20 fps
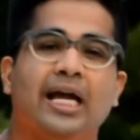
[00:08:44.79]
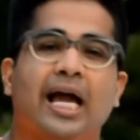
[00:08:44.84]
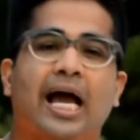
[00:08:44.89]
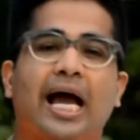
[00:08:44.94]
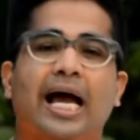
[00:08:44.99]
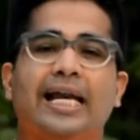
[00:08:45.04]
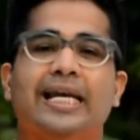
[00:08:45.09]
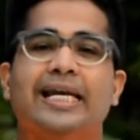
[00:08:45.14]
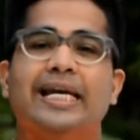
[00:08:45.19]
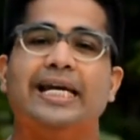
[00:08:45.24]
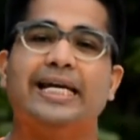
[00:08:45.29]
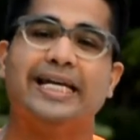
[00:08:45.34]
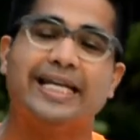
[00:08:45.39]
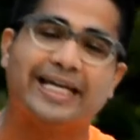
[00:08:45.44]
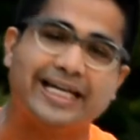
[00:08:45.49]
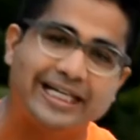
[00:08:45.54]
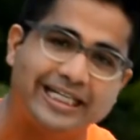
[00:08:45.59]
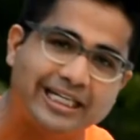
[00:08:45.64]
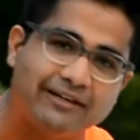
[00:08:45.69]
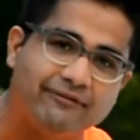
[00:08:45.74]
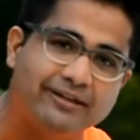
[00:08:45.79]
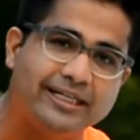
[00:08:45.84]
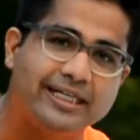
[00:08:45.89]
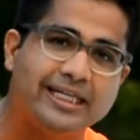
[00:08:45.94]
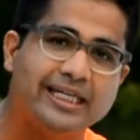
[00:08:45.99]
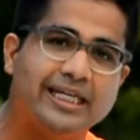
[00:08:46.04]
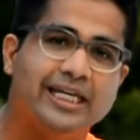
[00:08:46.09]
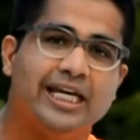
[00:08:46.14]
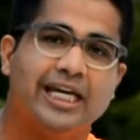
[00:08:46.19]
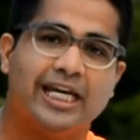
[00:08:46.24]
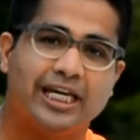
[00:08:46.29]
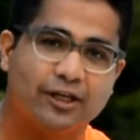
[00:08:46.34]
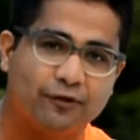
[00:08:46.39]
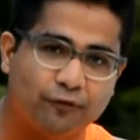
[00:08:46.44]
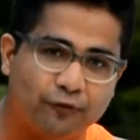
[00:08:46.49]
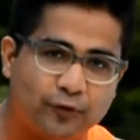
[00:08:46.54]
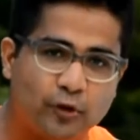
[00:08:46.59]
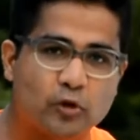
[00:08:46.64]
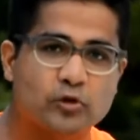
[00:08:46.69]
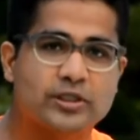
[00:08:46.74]
and negativity
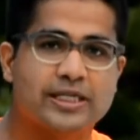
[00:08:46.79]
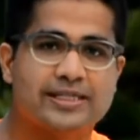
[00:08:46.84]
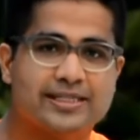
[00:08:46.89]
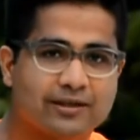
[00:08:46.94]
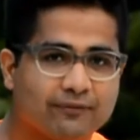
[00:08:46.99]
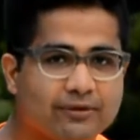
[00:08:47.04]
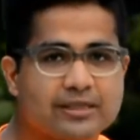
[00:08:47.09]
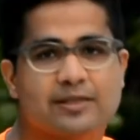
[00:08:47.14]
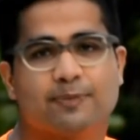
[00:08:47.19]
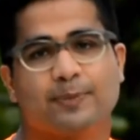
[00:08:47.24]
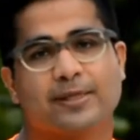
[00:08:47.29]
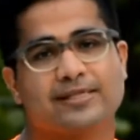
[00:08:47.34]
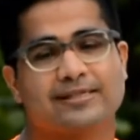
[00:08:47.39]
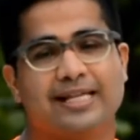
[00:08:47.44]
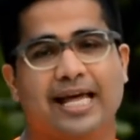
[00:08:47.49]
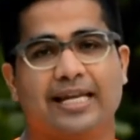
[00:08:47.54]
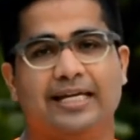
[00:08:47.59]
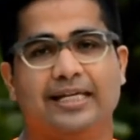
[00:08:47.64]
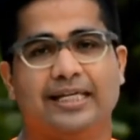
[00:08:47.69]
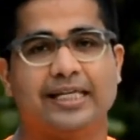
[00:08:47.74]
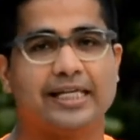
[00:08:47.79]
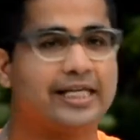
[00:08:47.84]
infused in someone's personality.